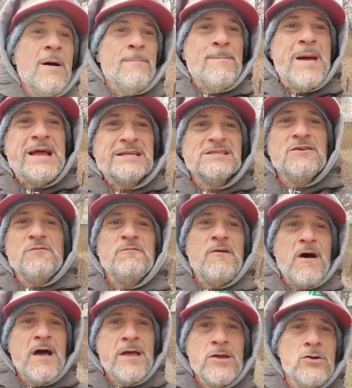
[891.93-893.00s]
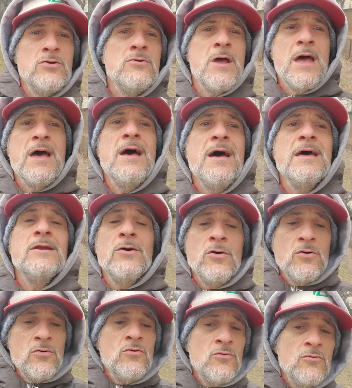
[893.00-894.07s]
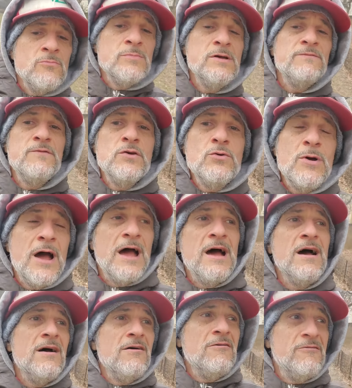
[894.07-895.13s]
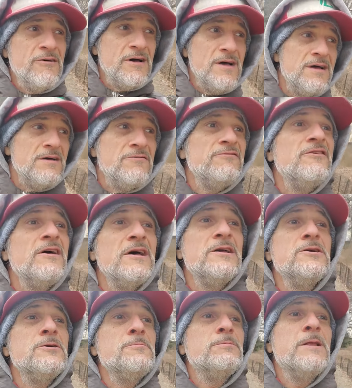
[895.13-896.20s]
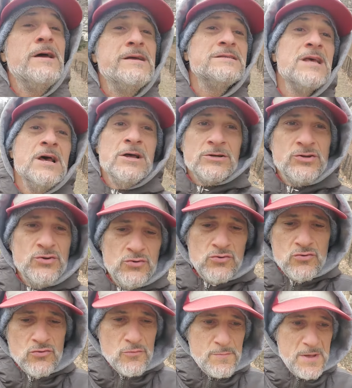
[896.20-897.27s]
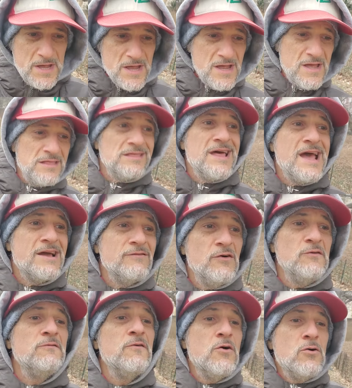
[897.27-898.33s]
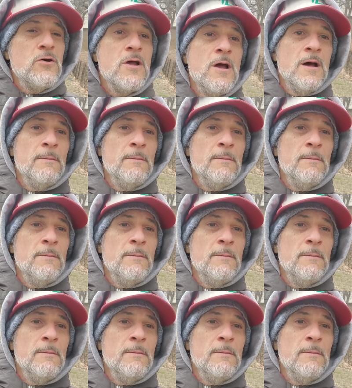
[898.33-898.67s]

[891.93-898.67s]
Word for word: Makes a fire at home if you have a fireplace to be thankful for.